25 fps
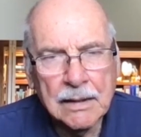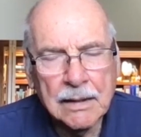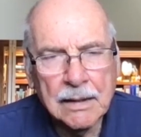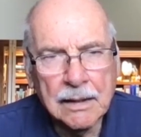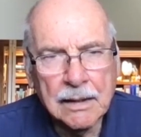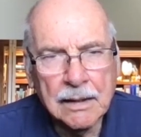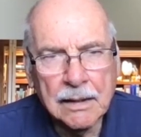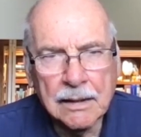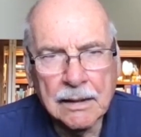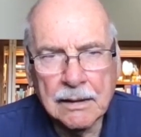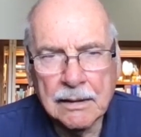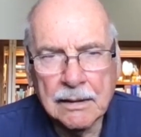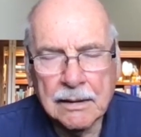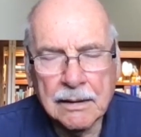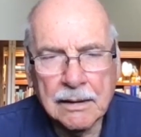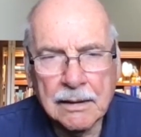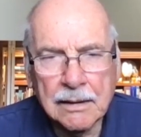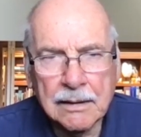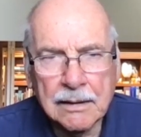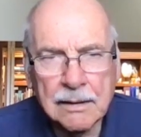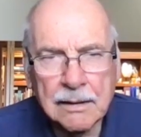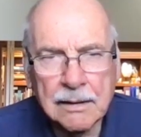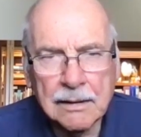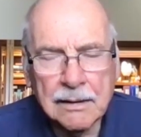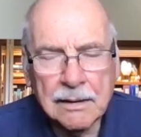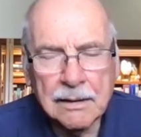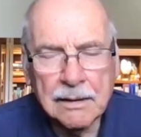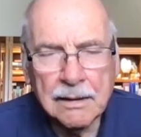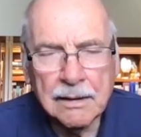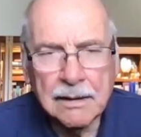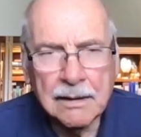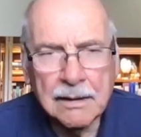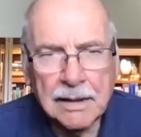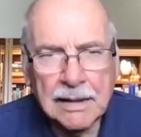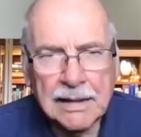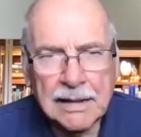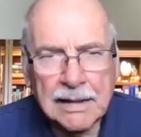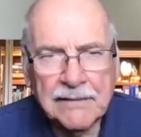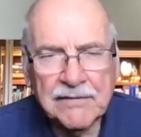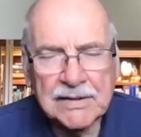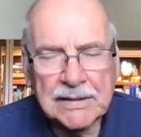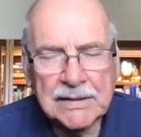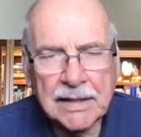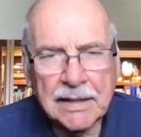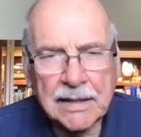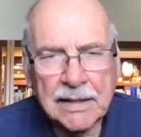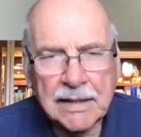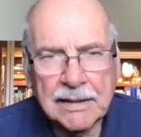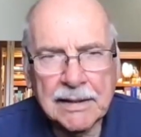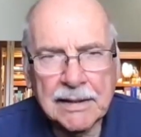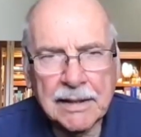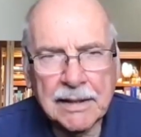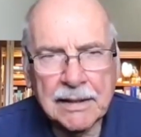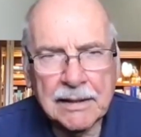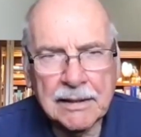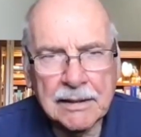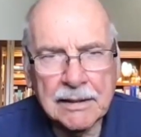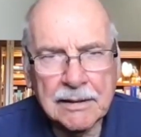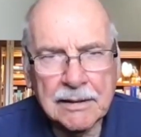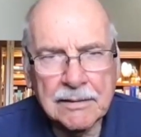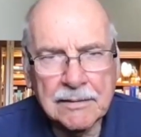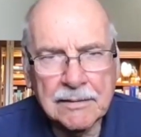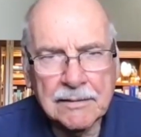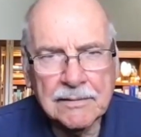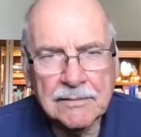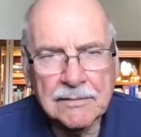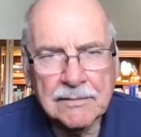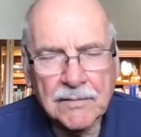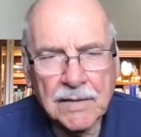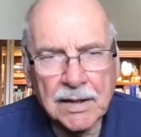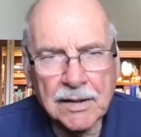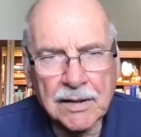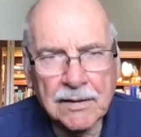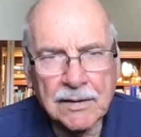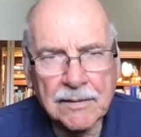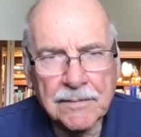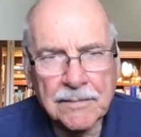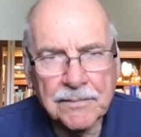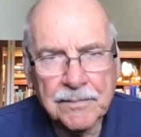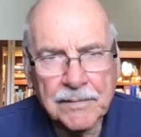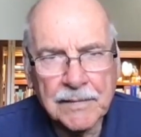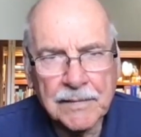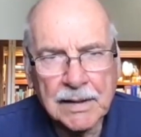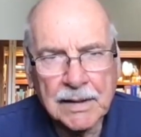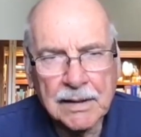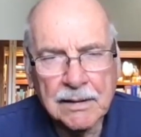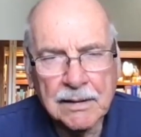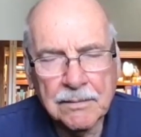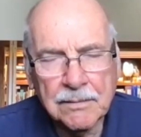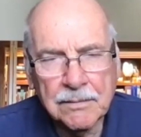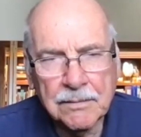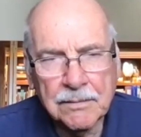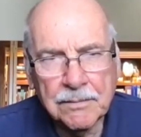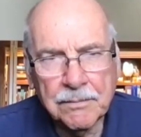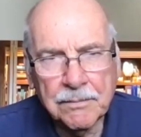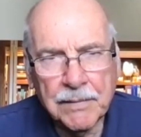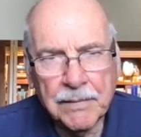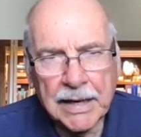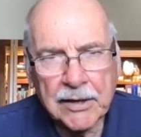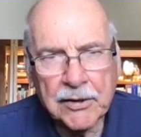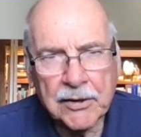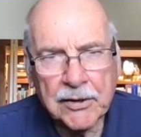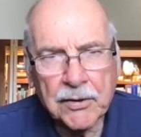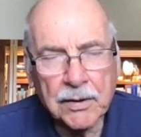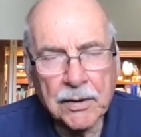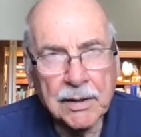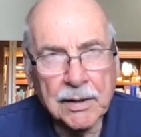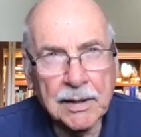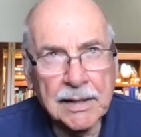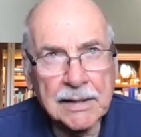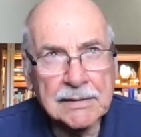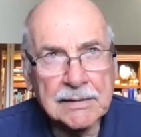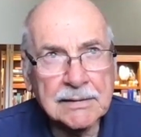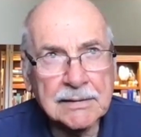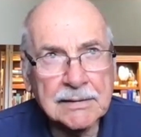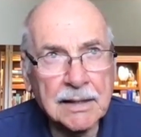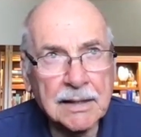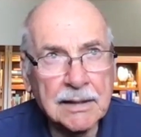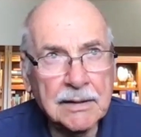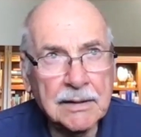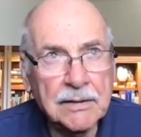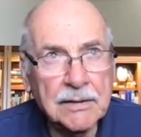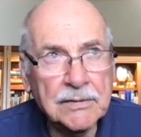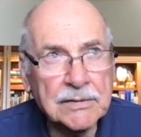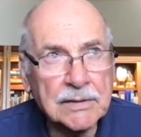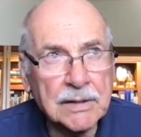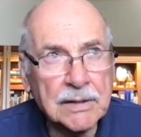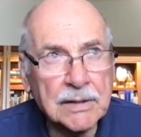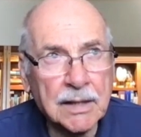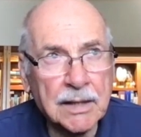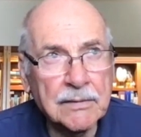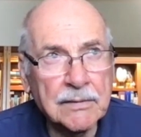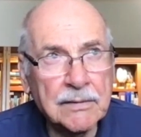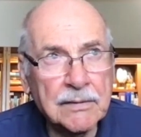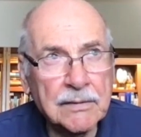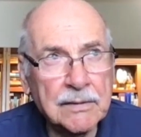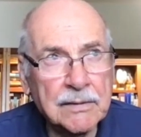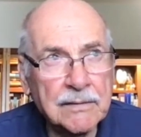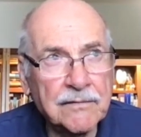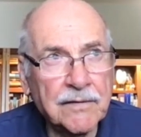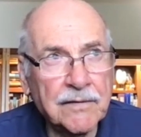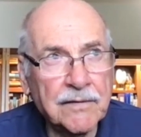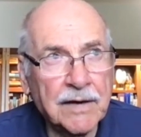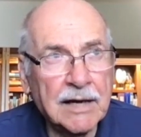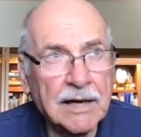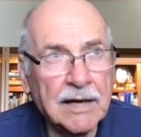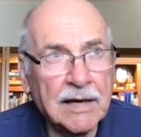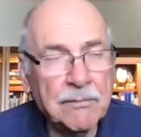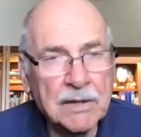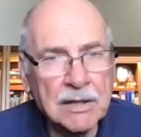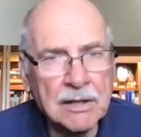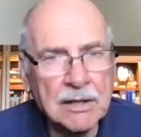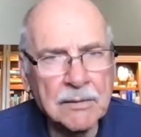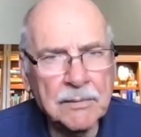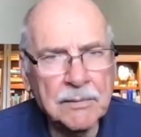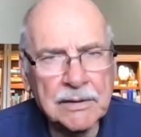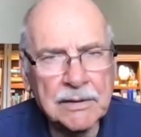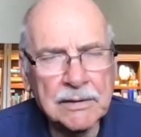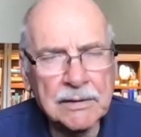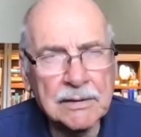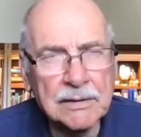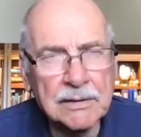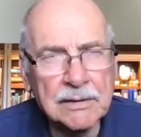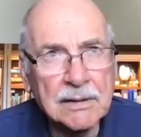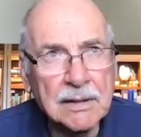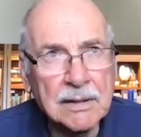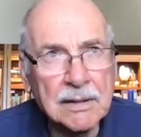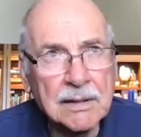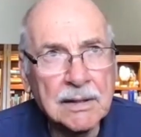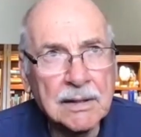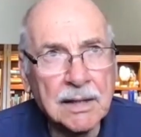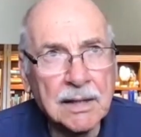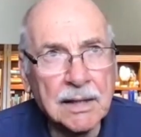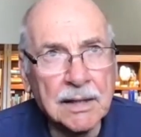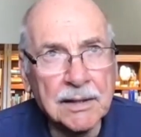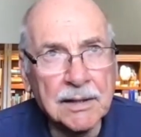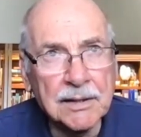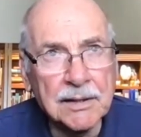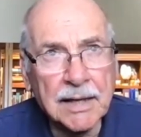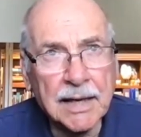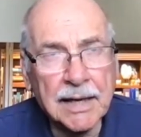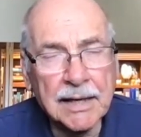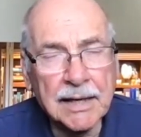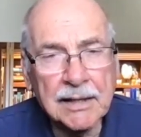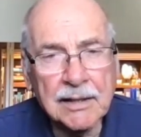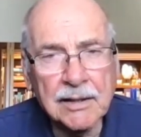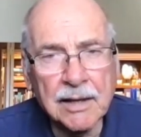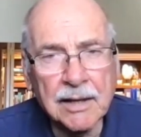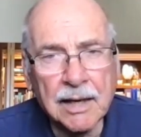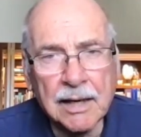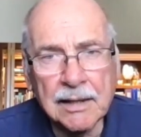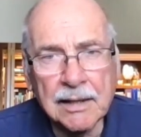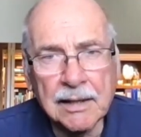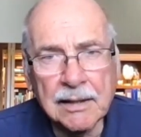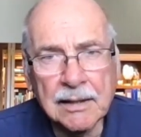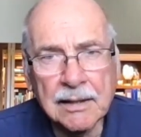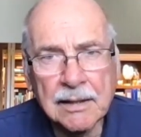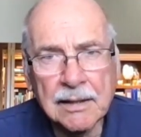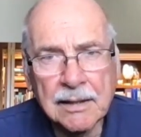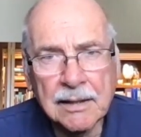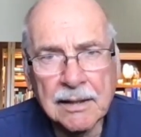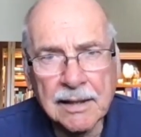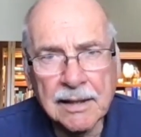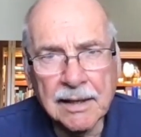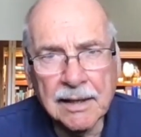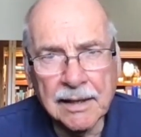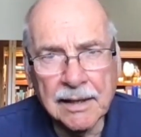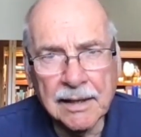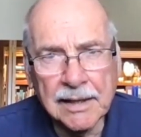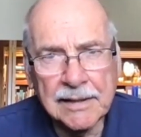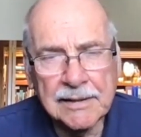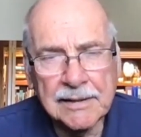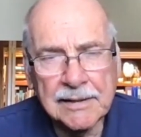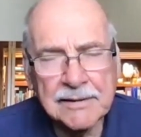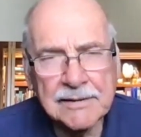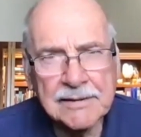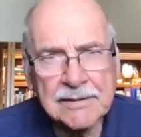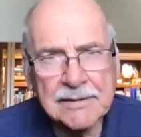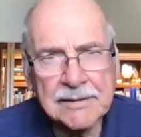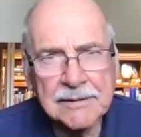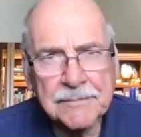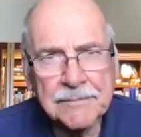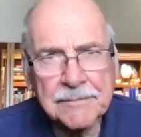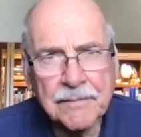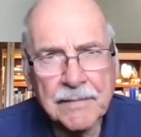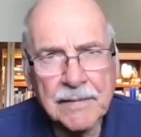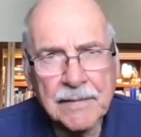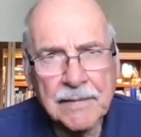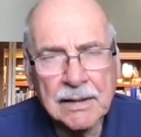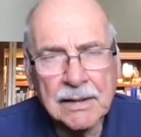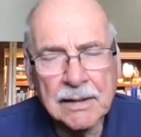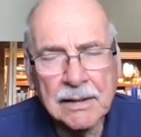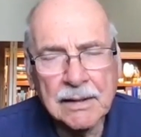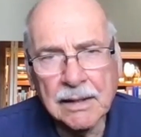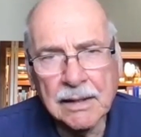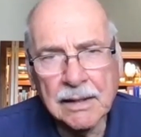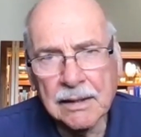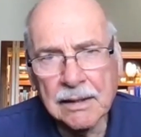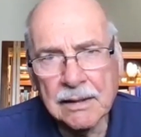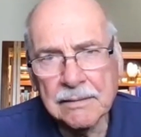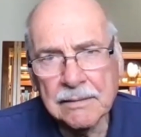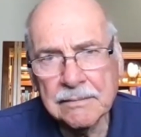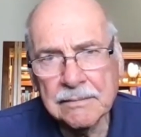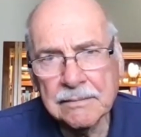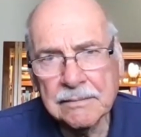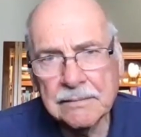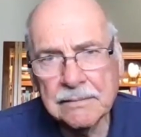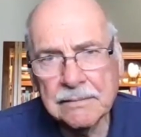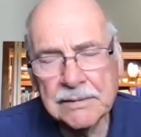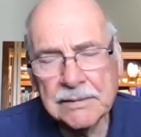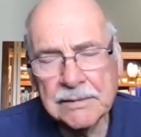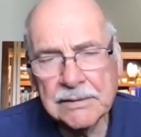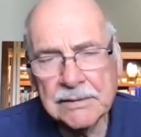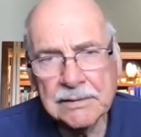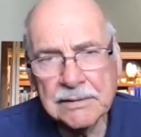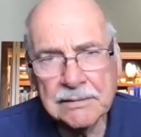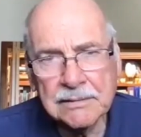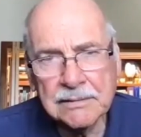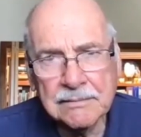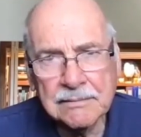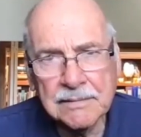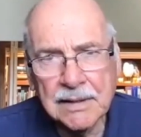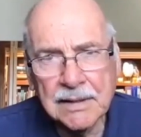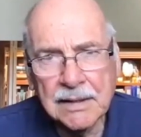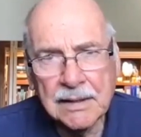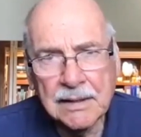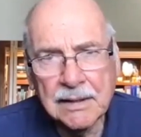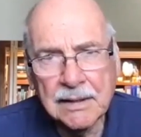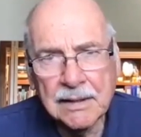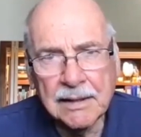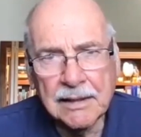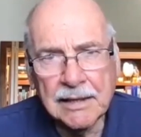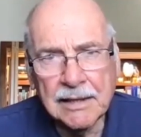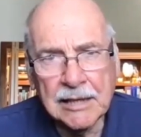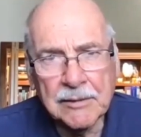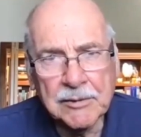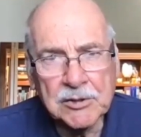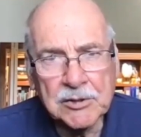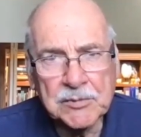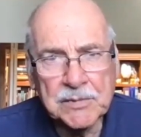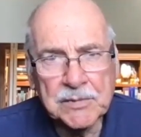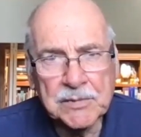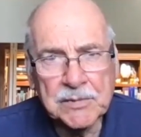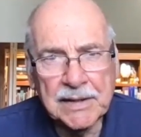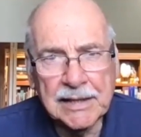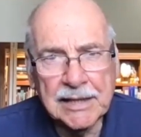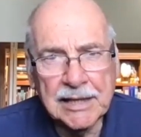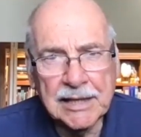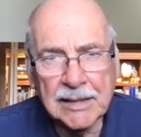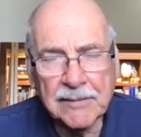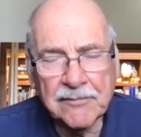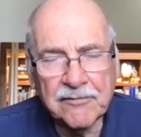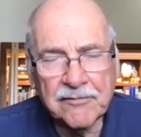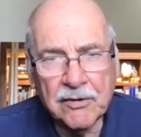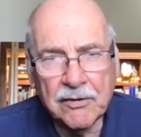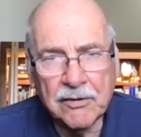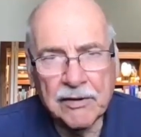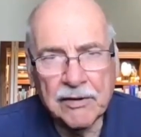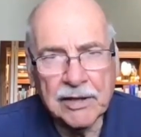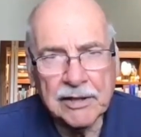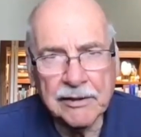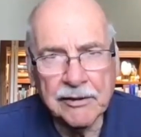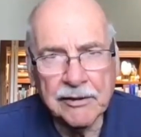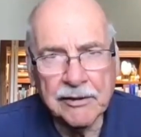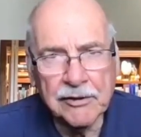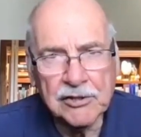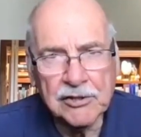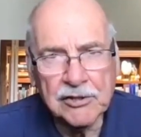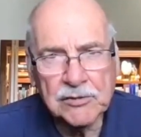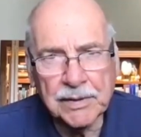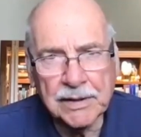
I have a dedicated macro lens. I use a 105 millimeter Nikon lens, which enables me to get up very close.